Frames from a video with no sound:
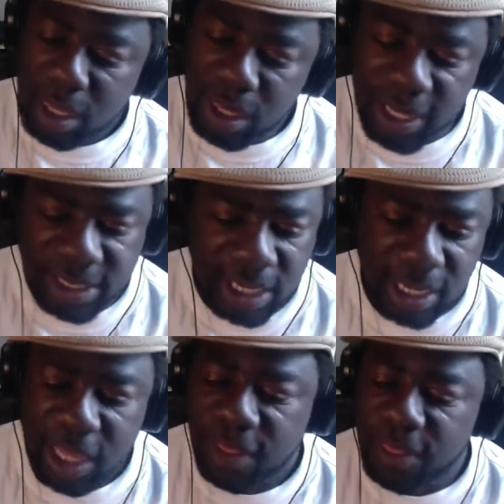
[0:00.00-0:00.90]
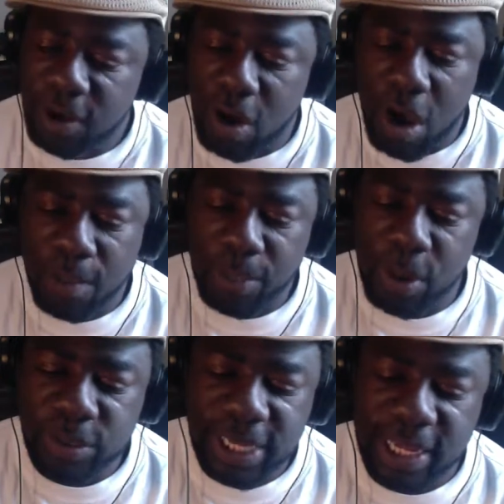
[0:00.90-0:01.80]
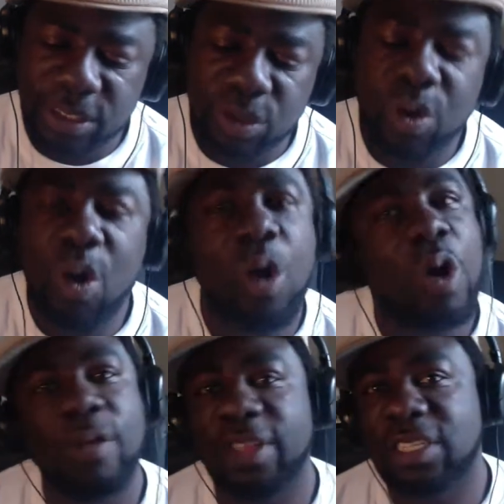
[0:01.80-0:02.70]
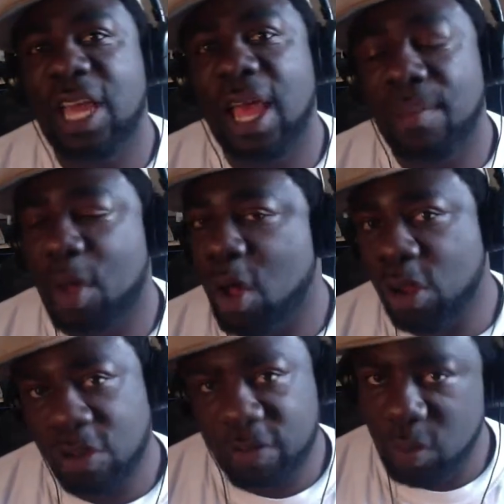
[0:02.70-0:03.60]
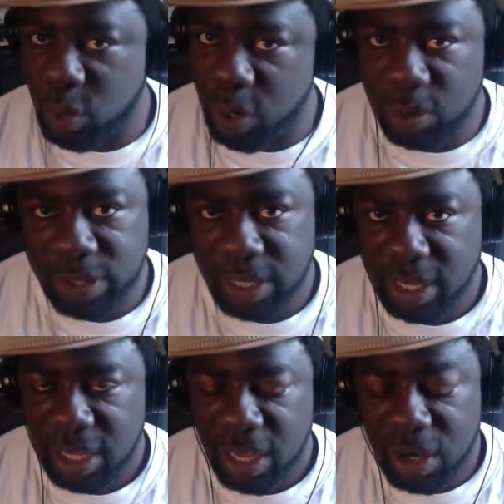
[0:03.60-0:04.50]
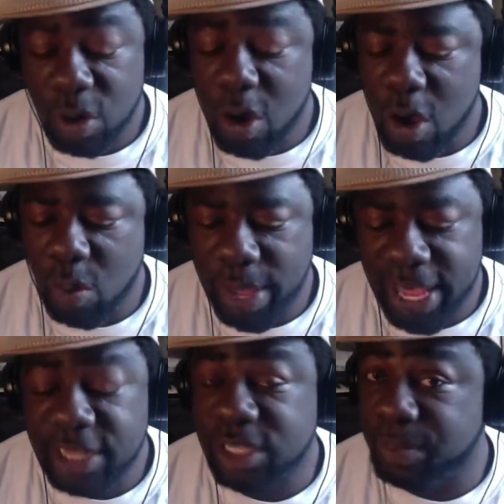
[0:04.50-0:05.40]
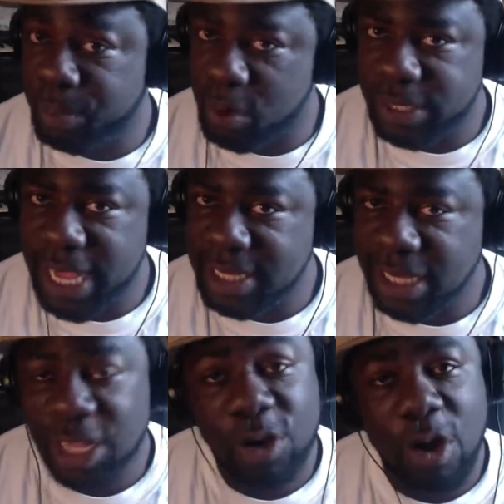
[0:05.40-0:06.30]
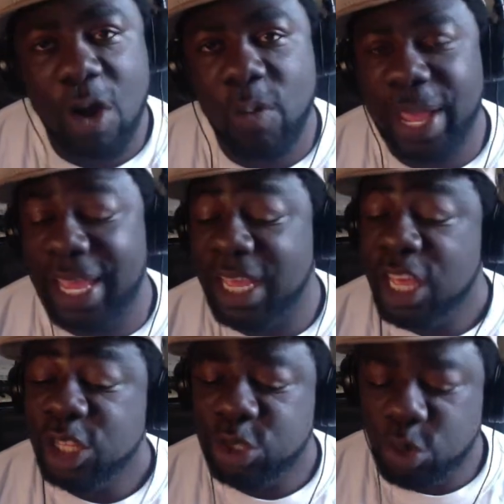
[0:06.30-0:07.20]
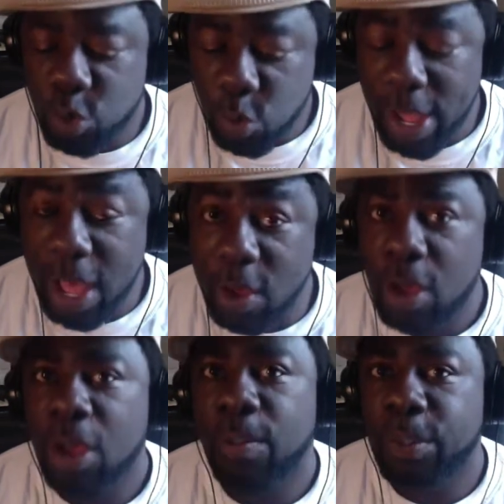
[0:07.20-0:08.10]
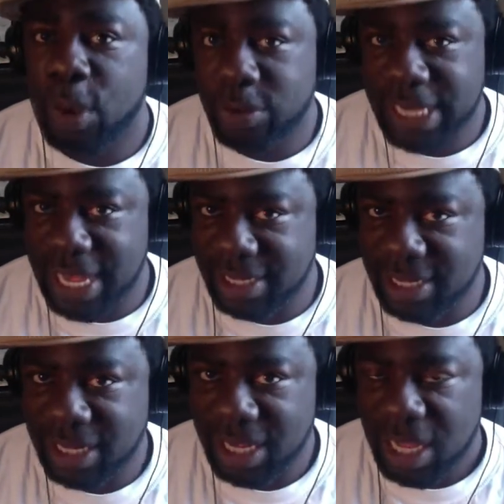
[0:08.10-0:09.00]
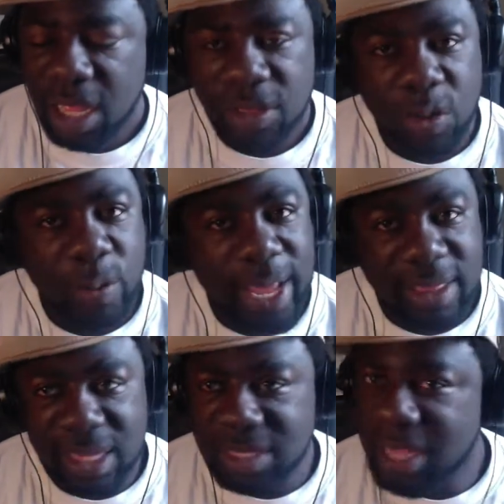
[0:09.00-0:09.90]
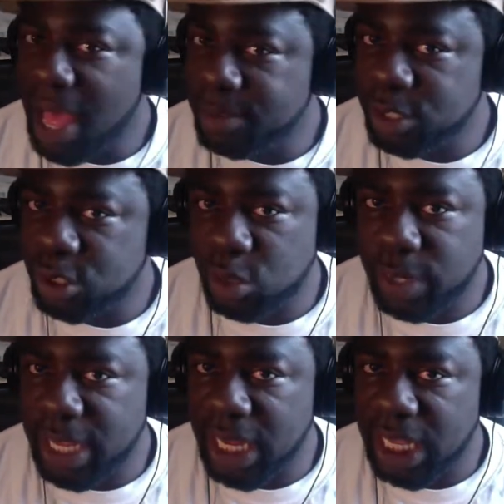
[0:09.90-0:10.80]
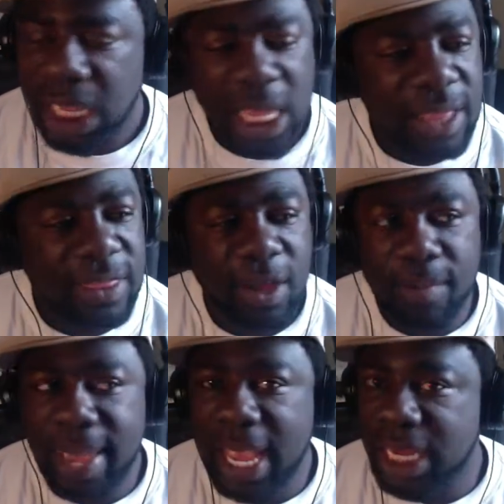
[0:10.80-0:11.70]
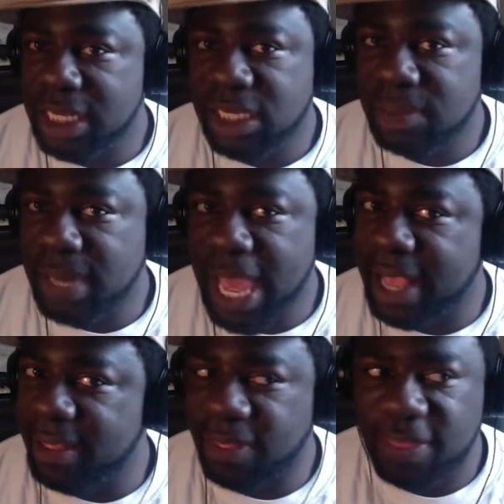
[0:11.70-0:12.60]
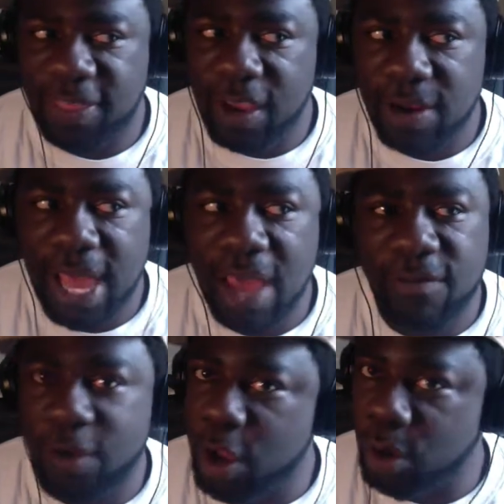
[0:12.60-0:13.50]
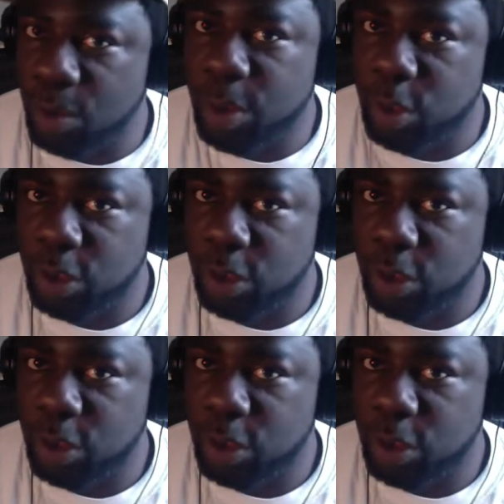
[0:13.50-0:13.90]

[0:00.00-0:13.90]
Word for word: Listen, there are protests all the time, all over the world. And there are ways to protest and there are ways to quell protest. The way these cops are doing it, they're making it seem like they're not vulnerable.